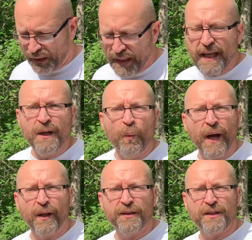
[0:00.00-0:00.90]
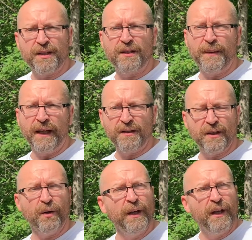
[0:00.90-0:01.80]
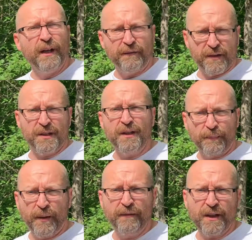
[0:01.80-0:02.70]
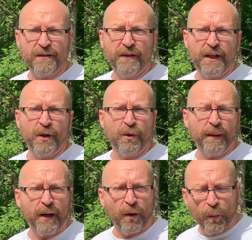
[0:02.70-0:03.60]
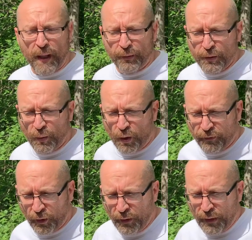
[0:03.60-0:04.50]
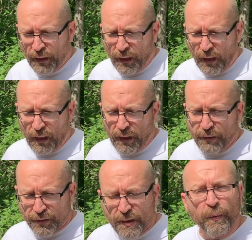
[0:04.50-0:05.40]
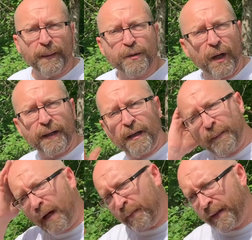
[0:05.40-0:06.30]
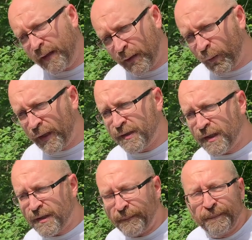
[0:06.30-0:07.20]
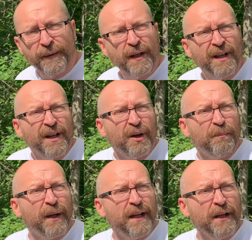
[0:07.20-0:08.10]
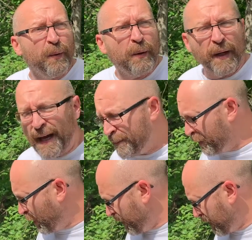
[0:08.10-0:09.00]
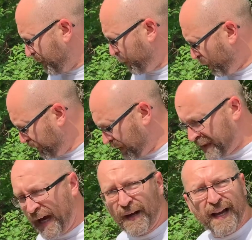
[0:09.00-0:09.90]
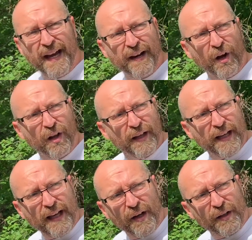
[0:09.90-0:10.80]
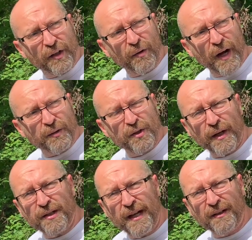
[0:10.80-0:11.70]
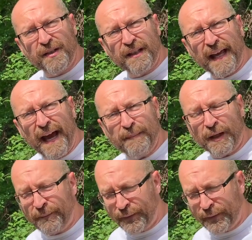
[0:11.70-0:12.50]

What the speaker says: in-well system in it. So if you see the previous video about our well do-over, you'll see what I'm talking about by the in-well system. But anyway, what happened was I pulled this out. I had it all laying out on the ground, stretched out to the cabin,